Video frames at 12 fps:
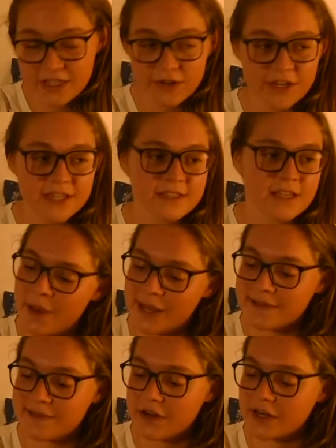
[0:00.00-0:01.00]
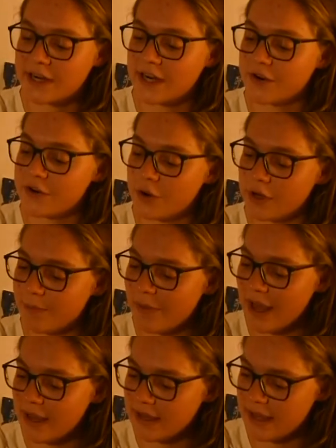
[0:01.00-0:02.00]
series by Cassandra Clare and Holly
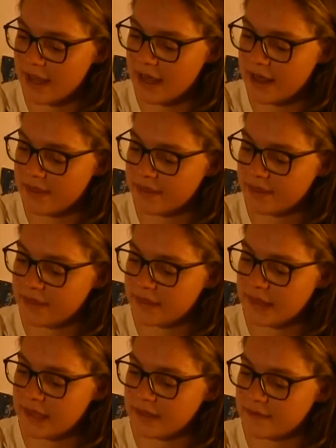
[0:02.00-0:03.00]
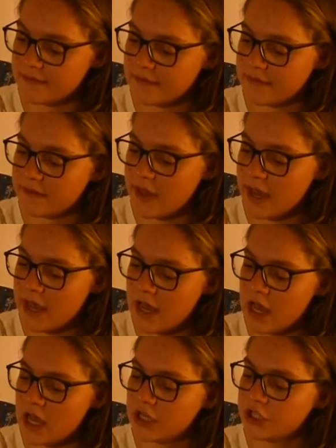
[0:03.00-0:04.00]
Black, and this
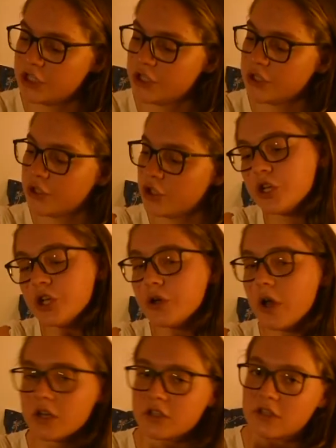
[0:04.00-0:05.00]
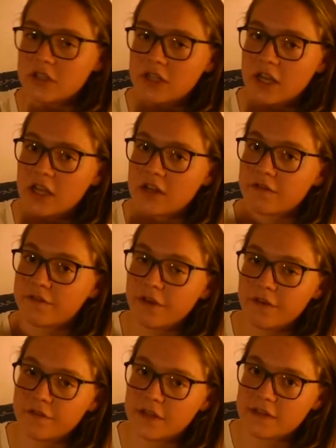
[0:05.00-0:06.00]
had
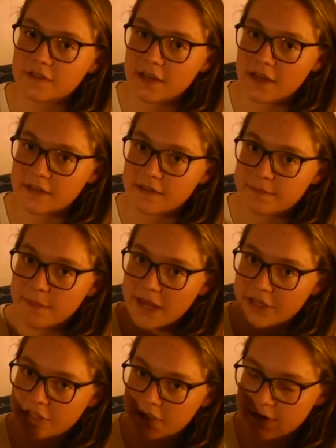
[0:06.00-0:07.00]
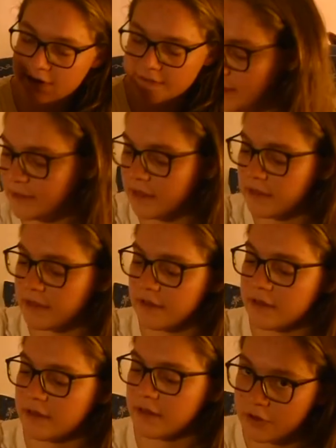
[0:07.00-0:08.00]
256 pages.
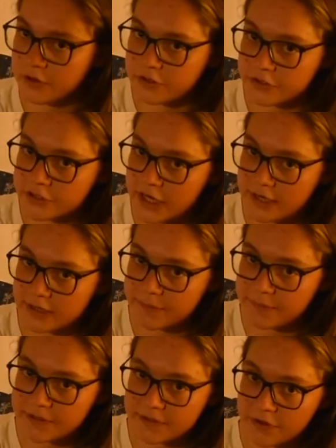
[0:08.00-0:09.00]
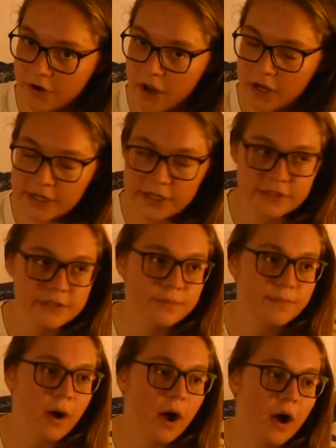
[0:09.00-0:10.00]
Then Dr. Jekyll and Mr. Hyde
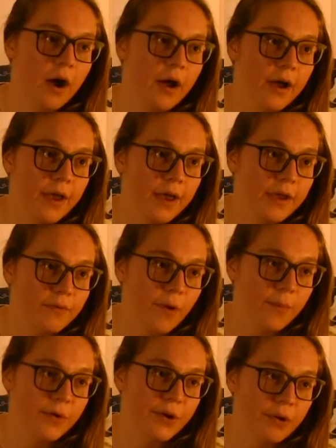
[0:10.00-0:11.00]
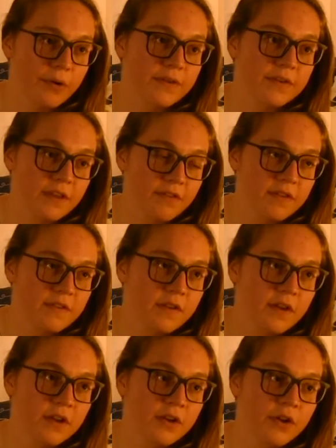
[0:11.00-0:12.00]
by Robert Louis
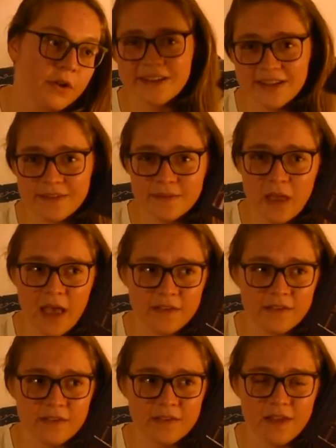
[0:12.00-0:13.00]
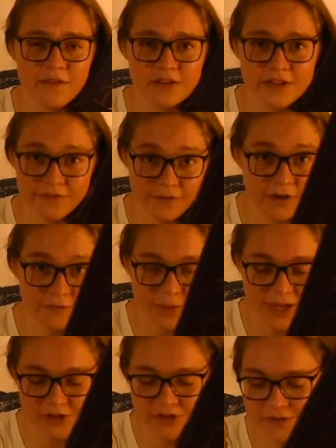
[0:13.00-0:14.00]
Stevenson. This has 75
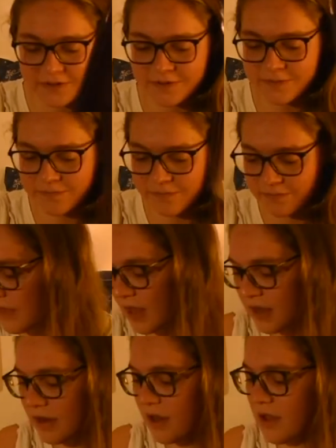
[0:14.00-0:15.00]
pages. Then